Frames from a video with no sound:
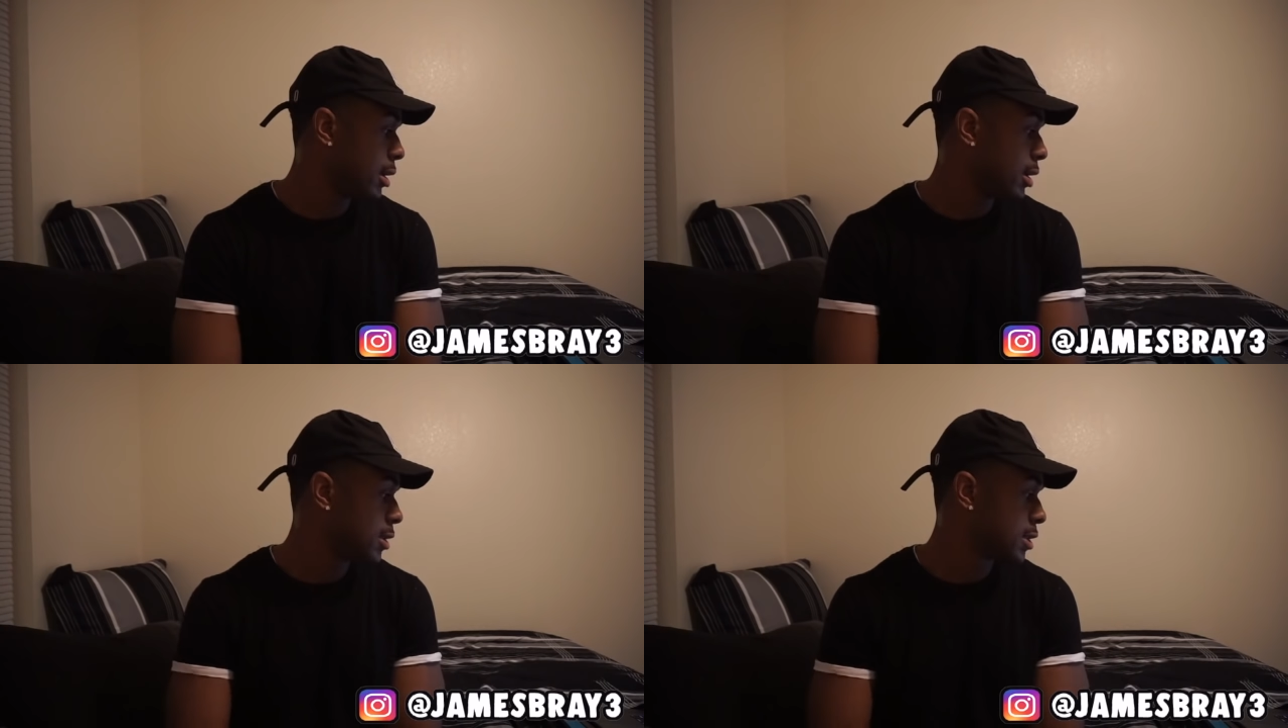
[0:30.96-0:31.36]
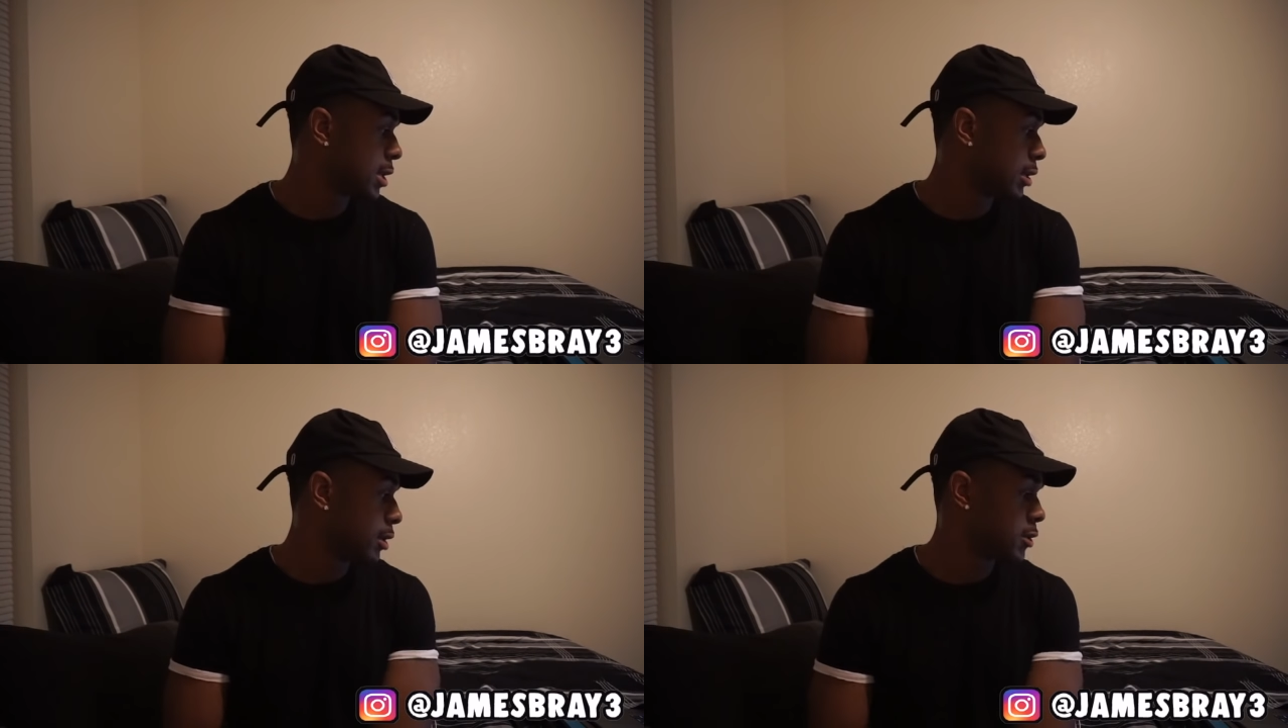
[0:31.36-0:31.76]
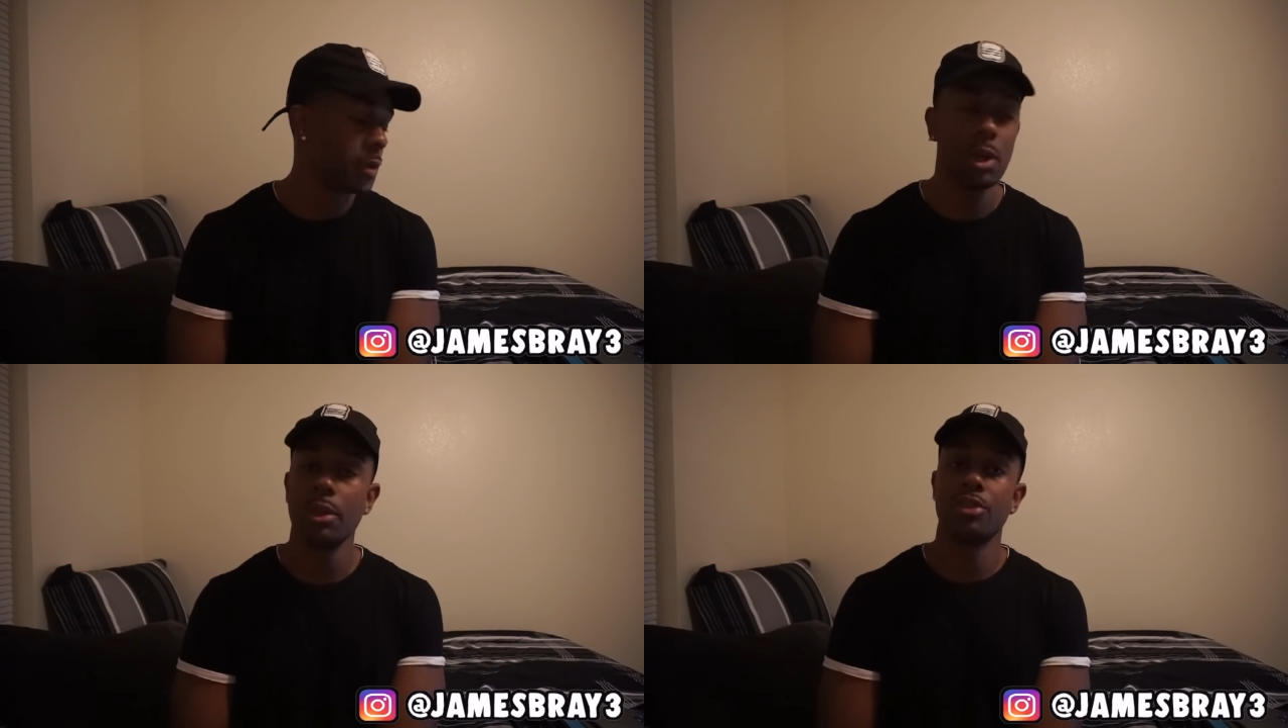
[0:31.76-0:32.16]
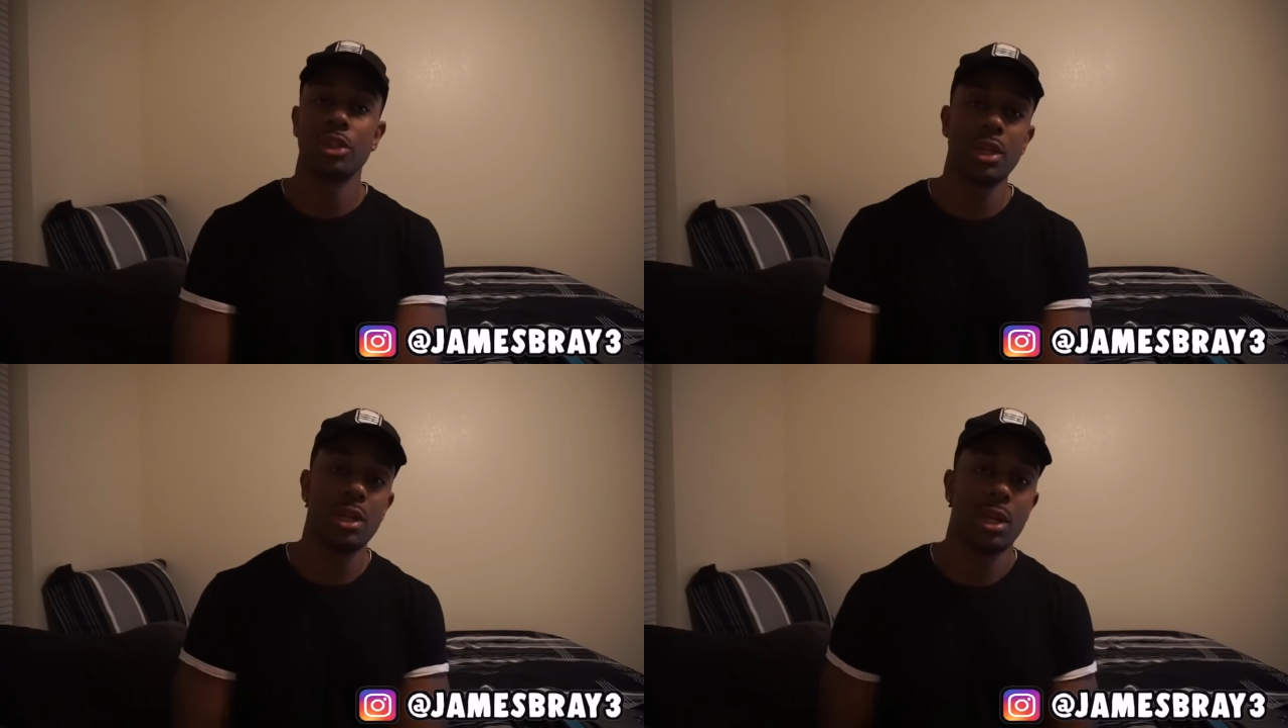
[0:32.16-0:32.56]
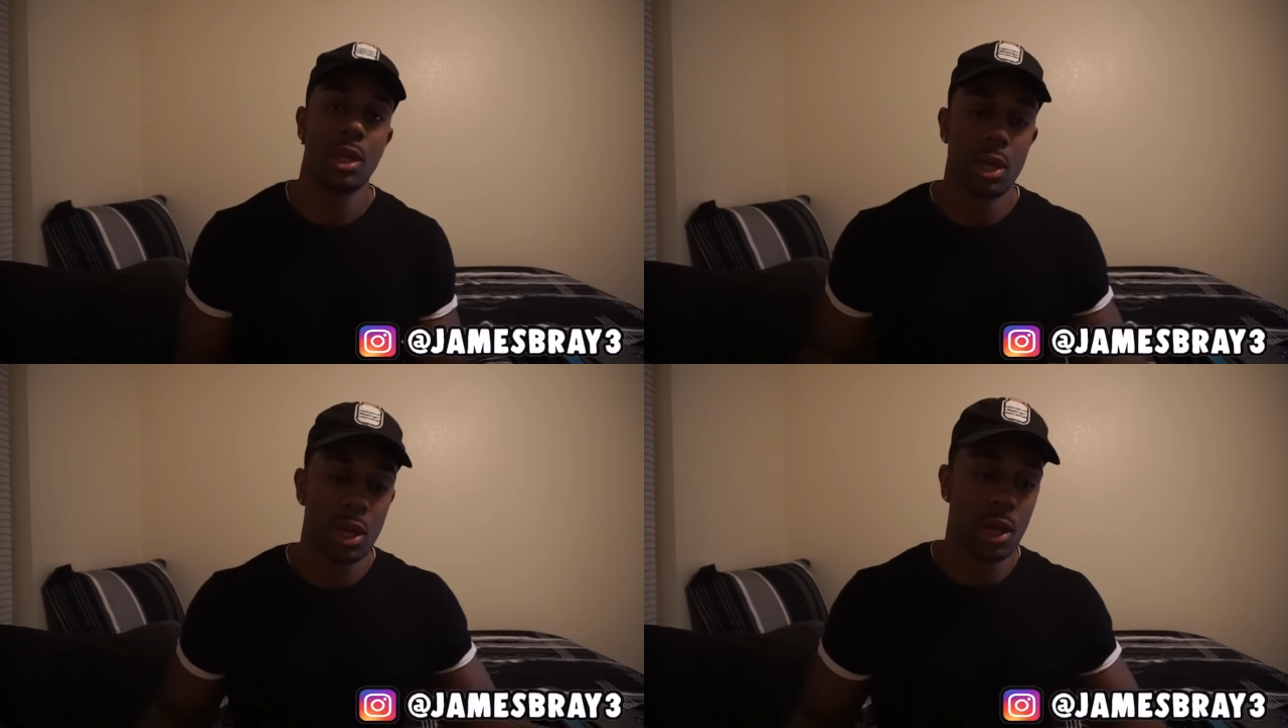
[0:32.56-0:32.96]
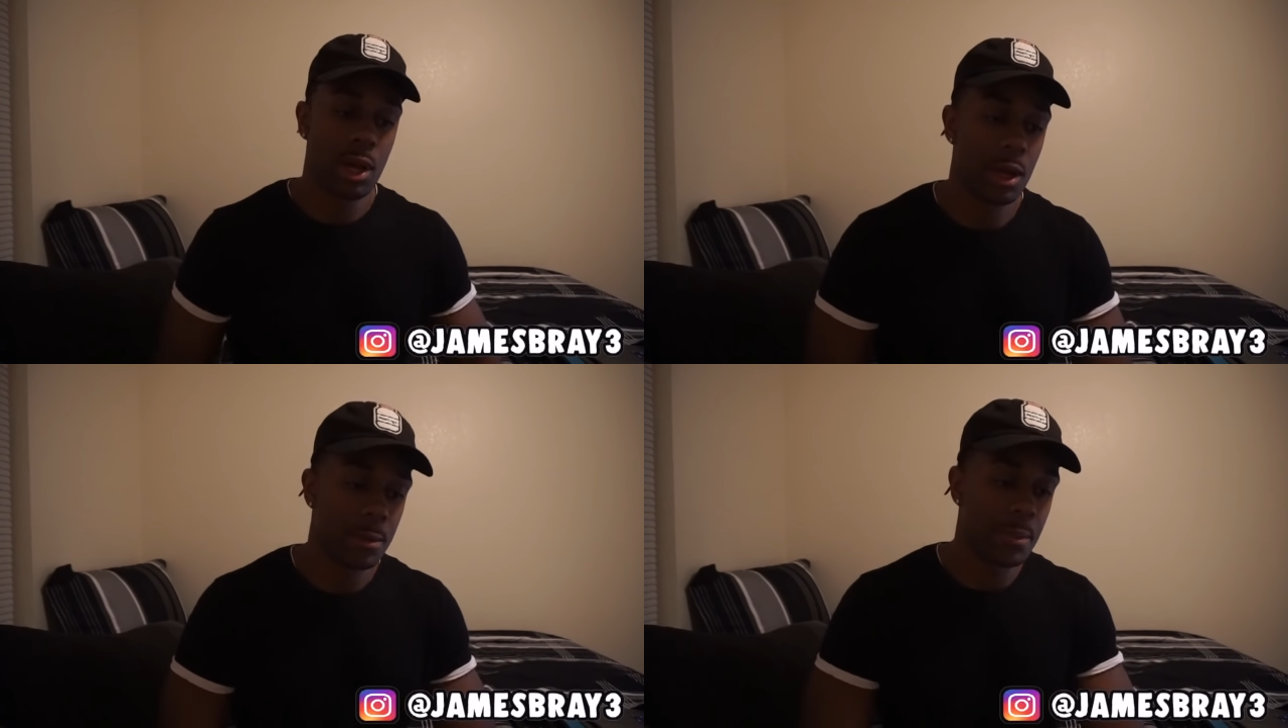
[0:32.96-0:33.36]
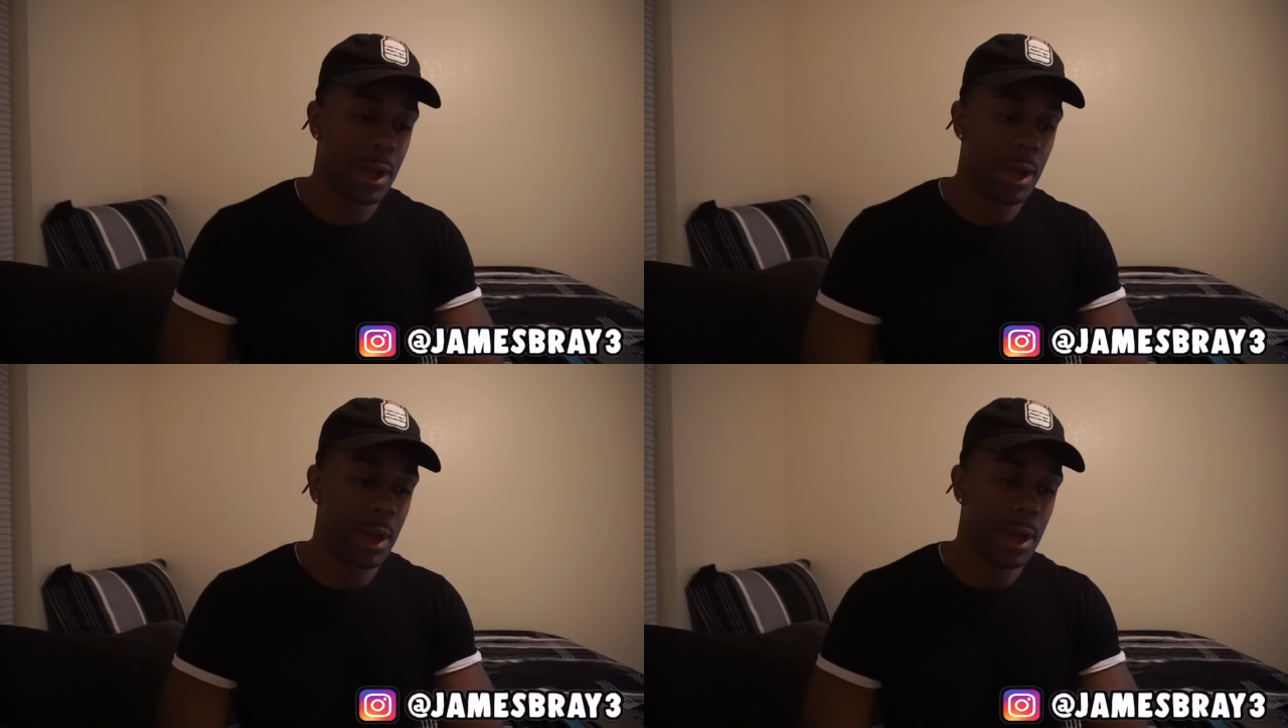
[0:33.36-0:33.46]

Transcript: it's it looks pretty legit. Um,